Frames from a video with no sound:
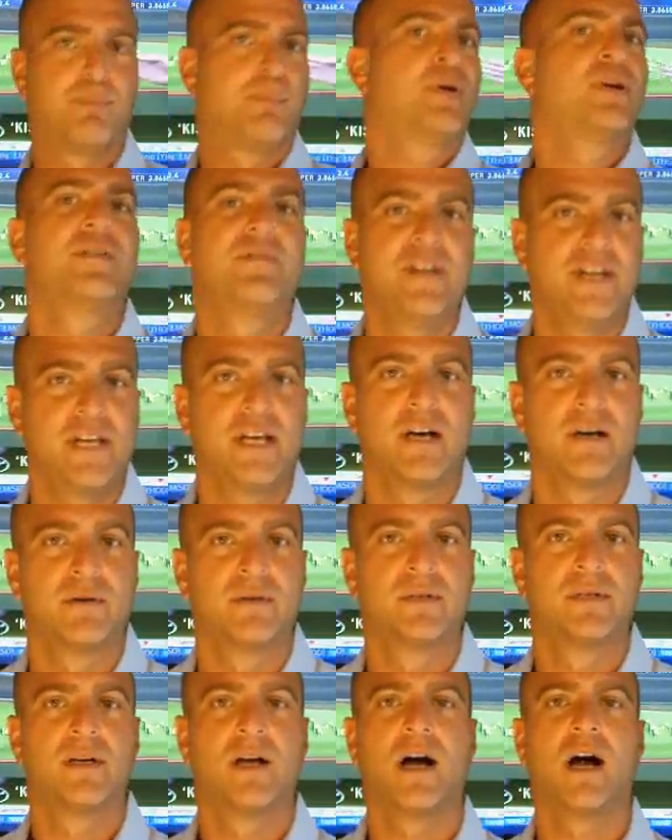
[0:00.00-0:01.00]
put a video
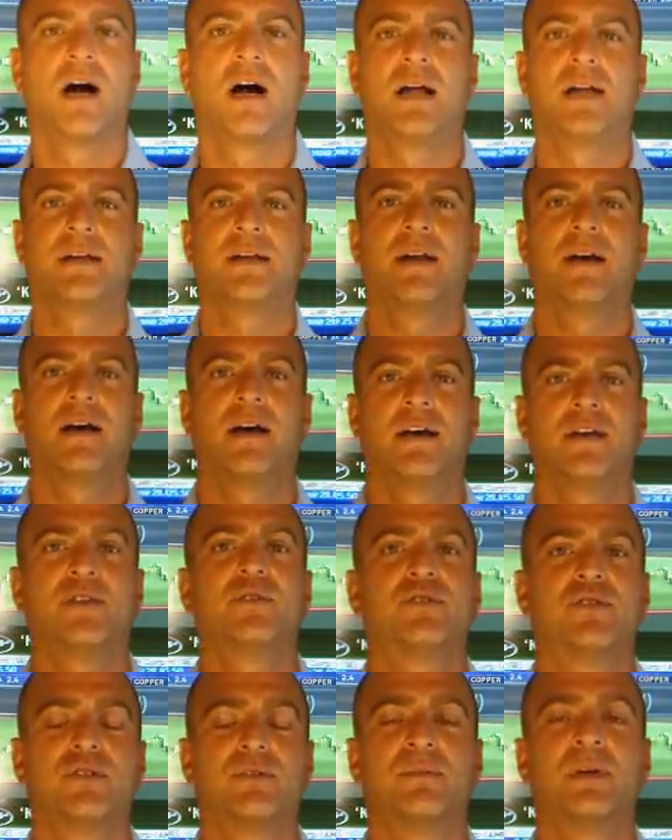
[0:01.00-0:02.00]
on
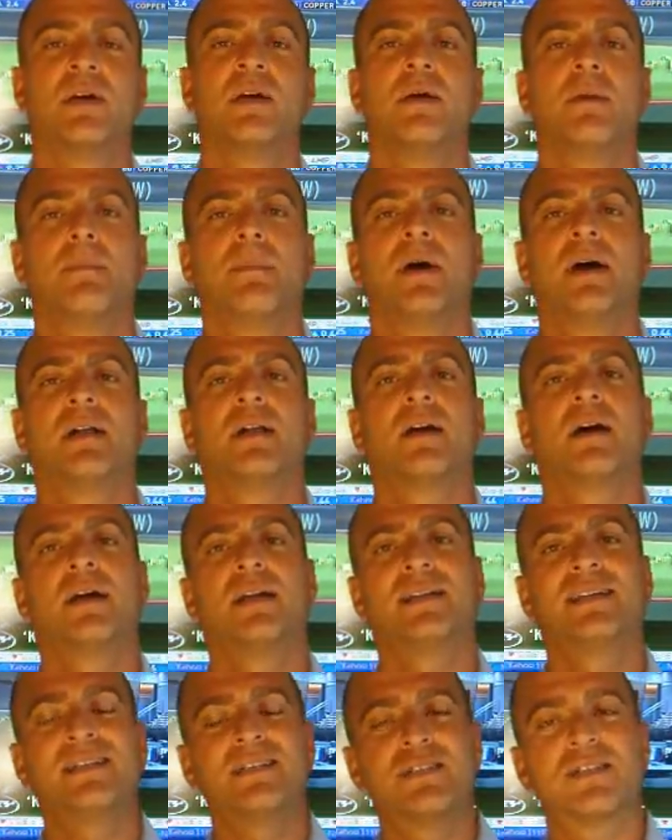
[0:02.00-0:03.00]
YouTube. But
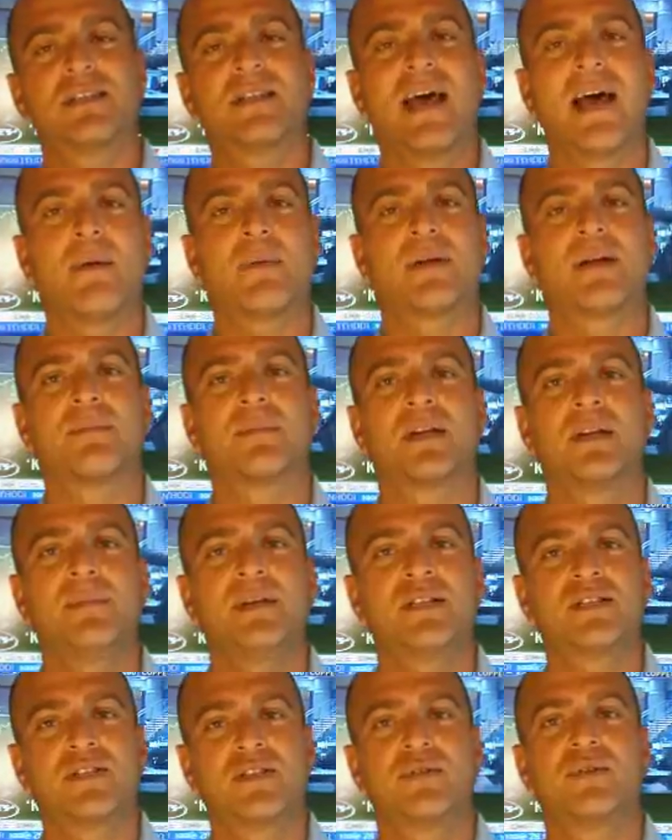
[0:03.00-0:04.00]
in addition to that, what I'm going
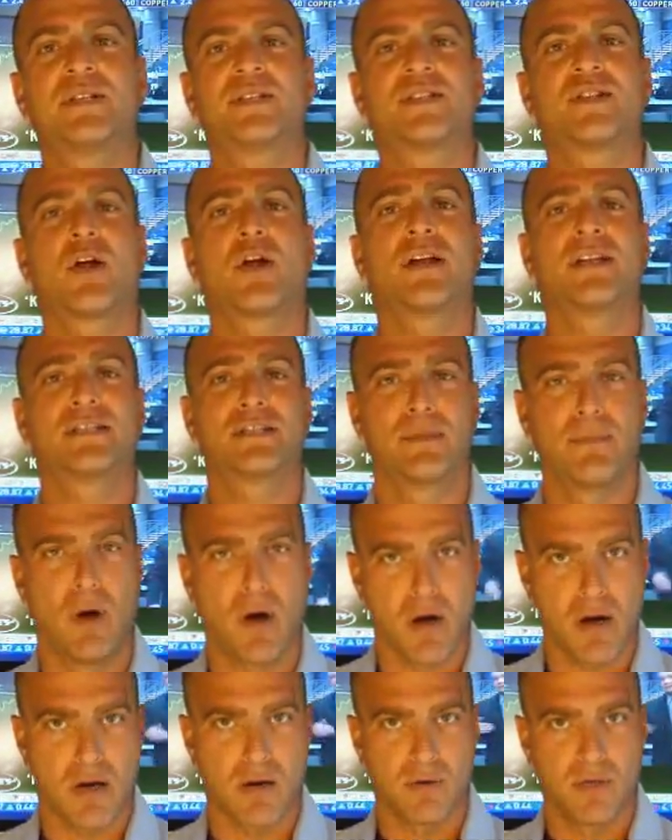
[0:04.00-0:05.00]
to be doing starting
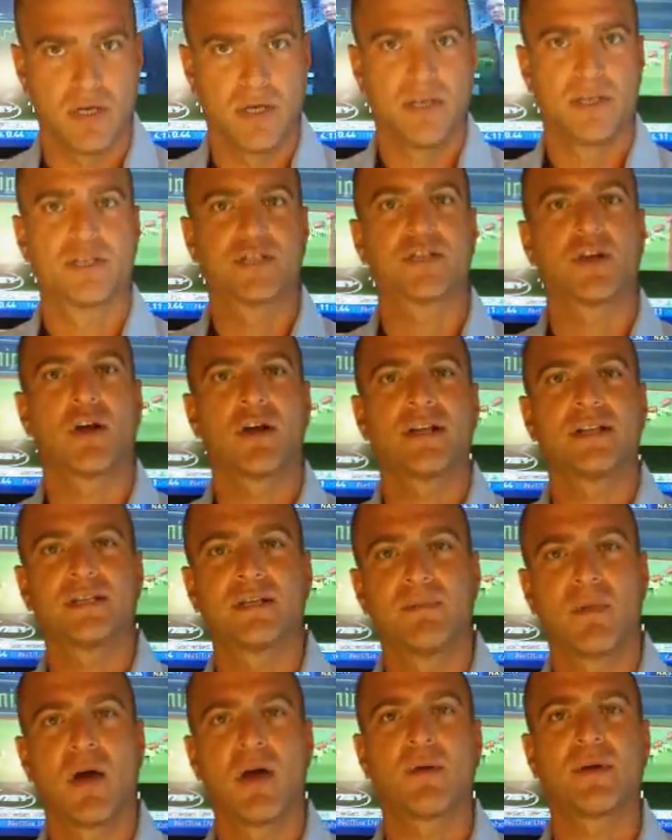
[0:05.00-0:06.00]
tomorrow, we're going
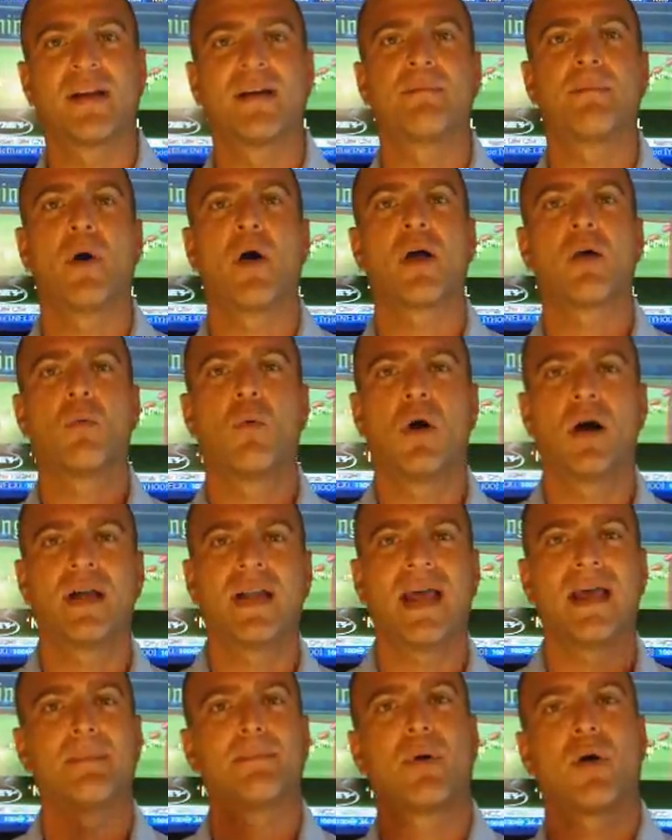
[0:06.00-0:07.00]
to have part
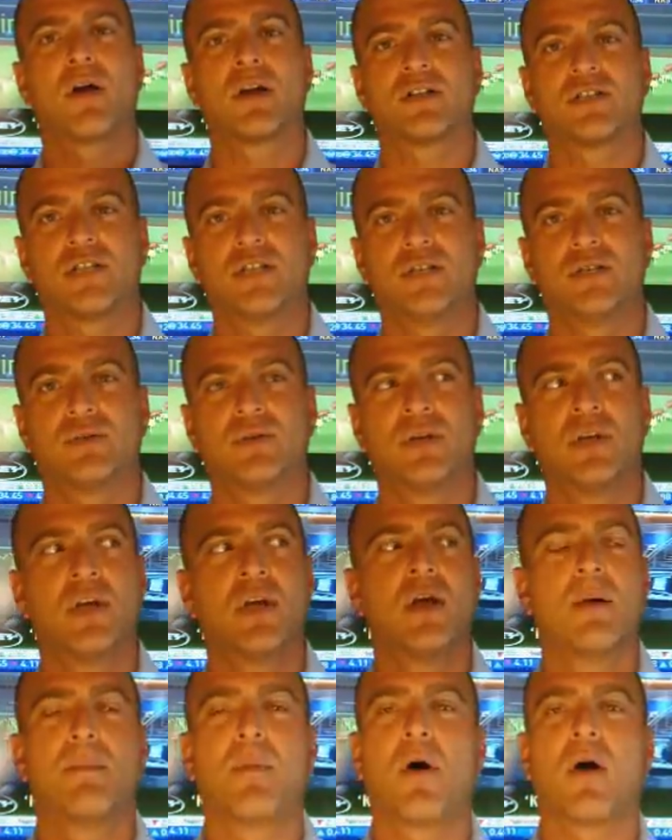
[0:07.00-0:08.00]
1 and part 2.
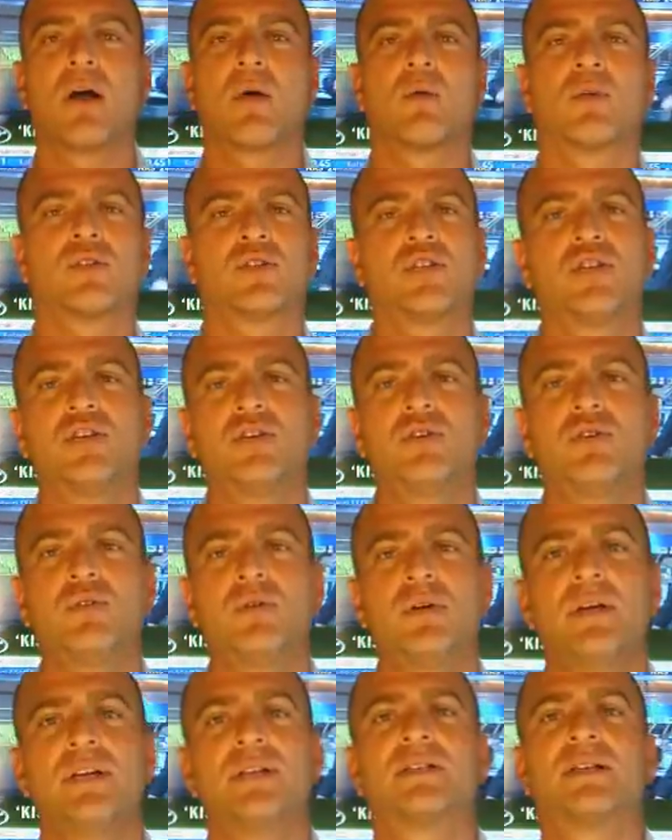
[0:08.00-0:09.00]
Part
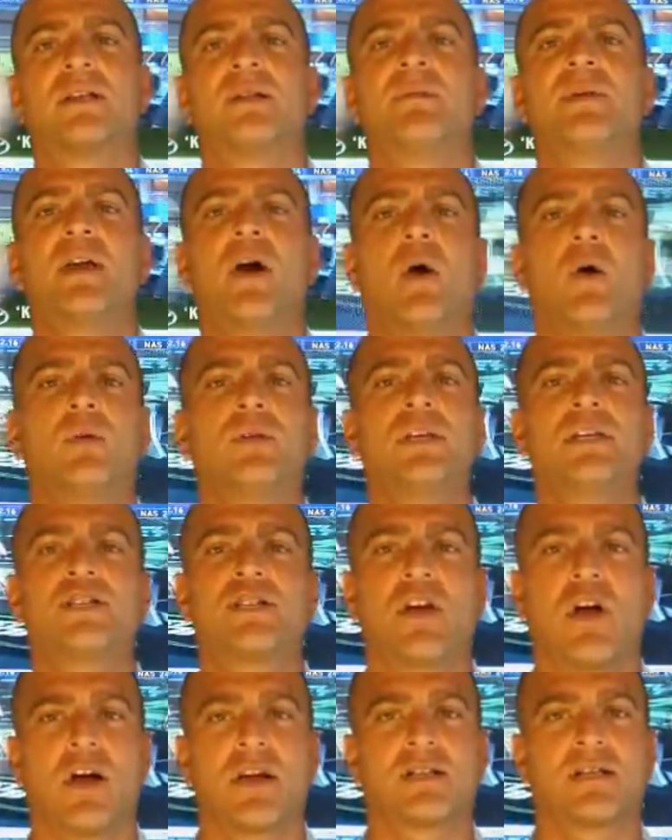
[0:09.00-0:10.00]
2 is going to be only
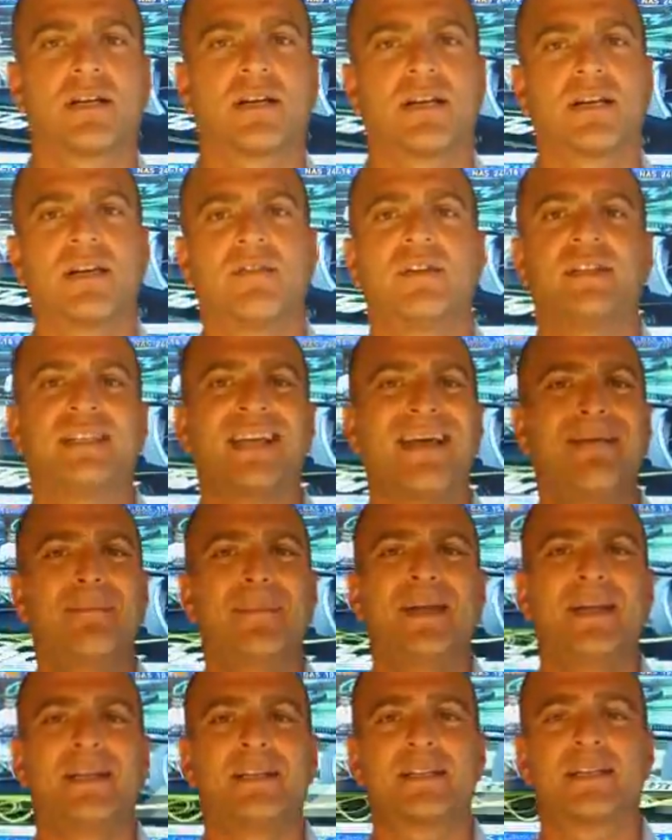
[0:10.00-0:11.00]
charts. I'm going to give you
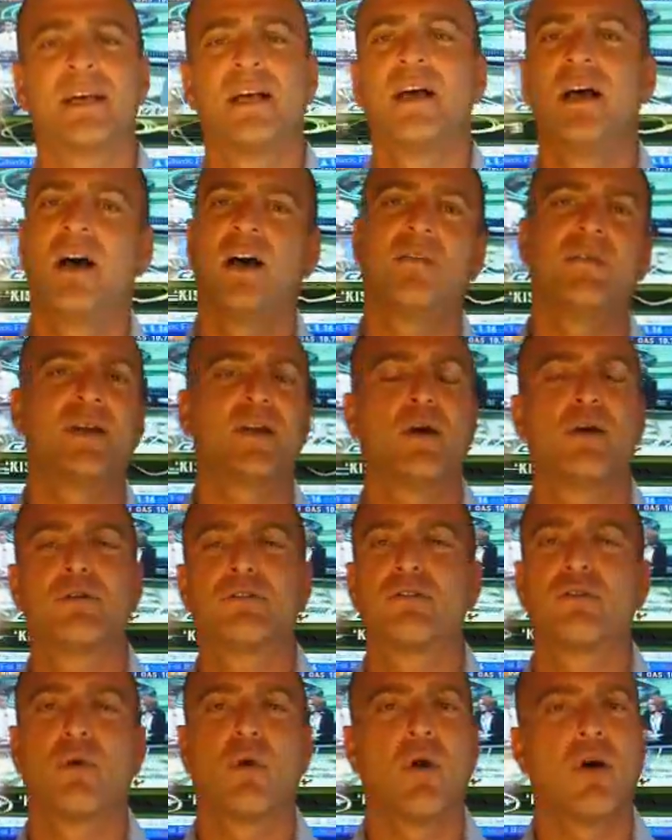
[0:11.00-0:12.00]
10 minutes of me
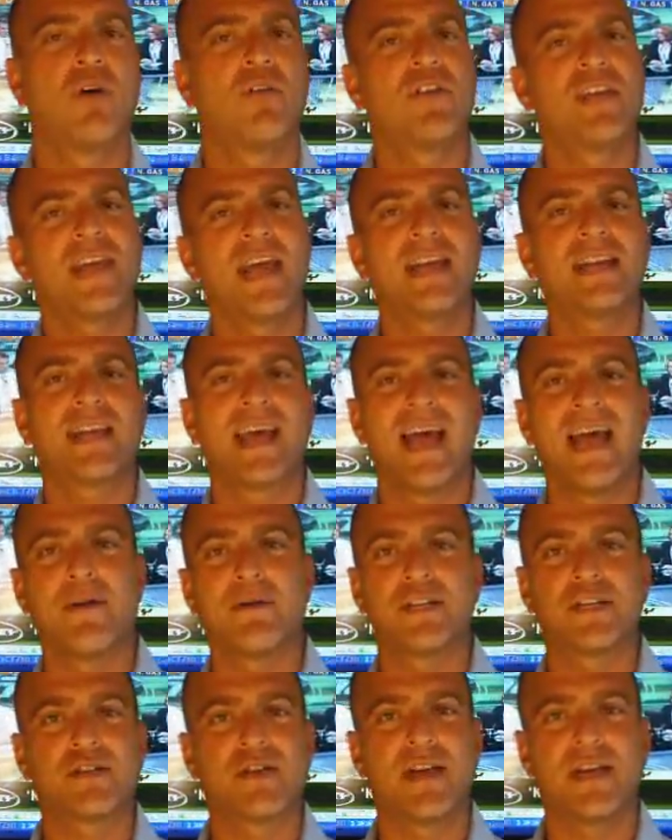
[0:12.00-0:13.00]
going through all the yen
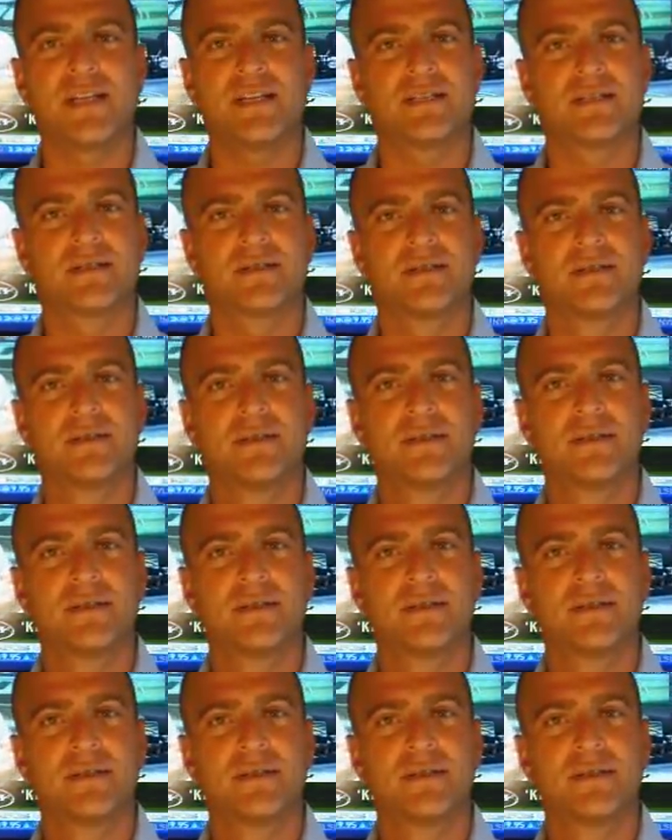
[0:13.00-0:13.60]
carry trades,